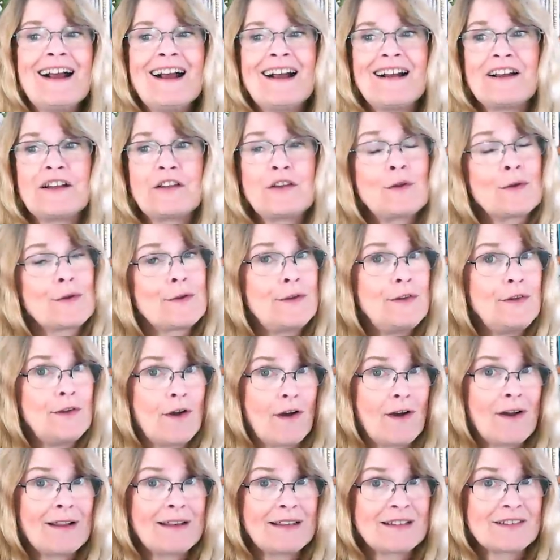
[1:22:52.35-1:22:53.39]
Uh, you're
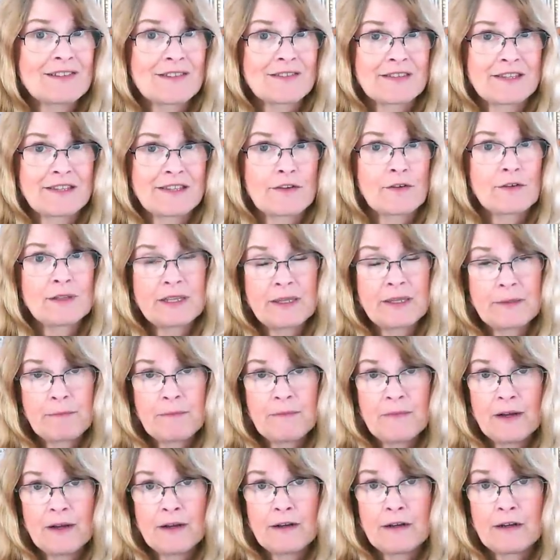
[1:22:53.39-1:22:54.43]
not necessarily
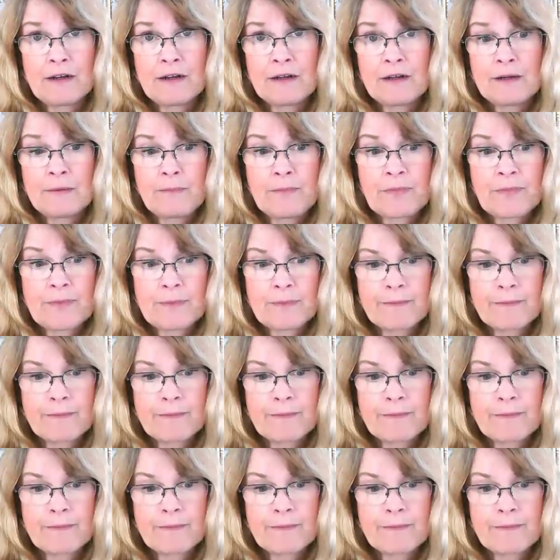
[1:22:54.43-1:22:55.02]
um,